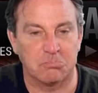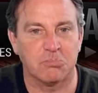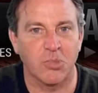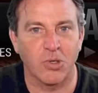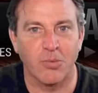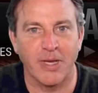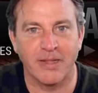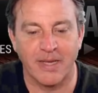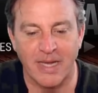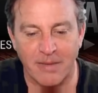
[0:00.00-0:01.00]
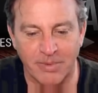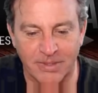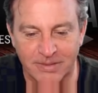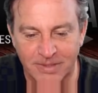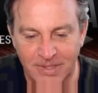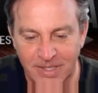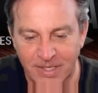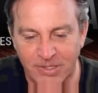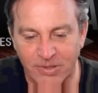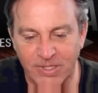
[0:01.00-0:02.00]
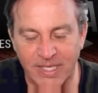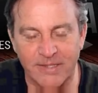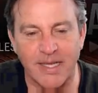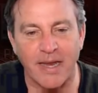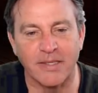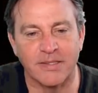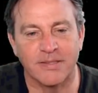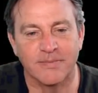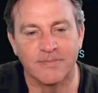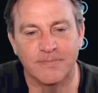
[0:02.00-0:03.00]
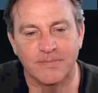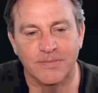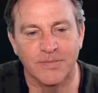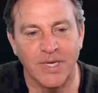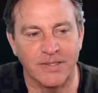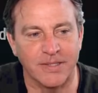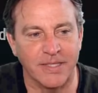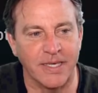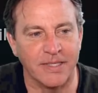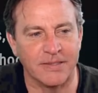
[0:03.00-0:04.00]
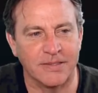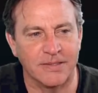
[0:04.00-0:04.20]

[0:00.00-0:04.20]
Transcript: We'll go make that happen. So skin settings, once again.